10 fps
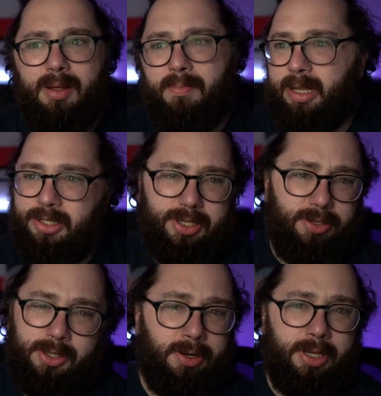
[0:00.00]
But so you
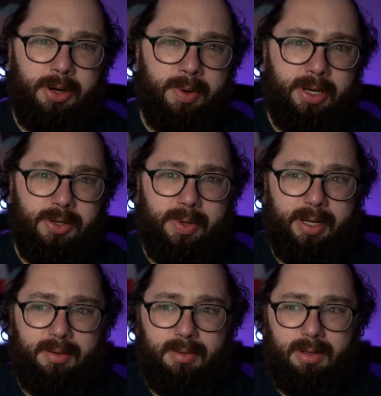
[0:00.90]
certainly don't want to do
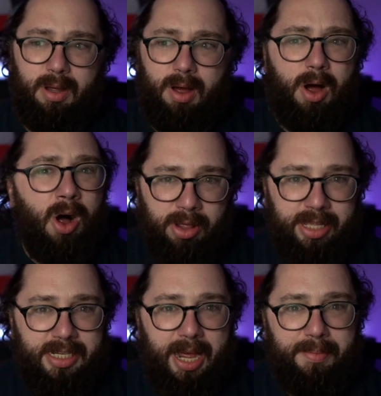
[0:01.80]
it all the
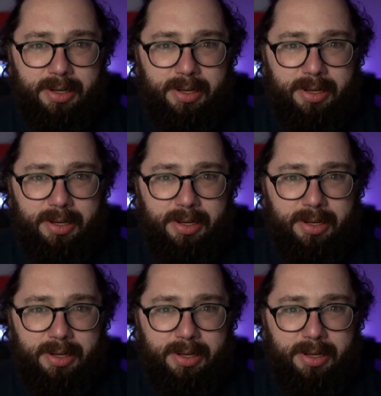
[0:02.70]
time,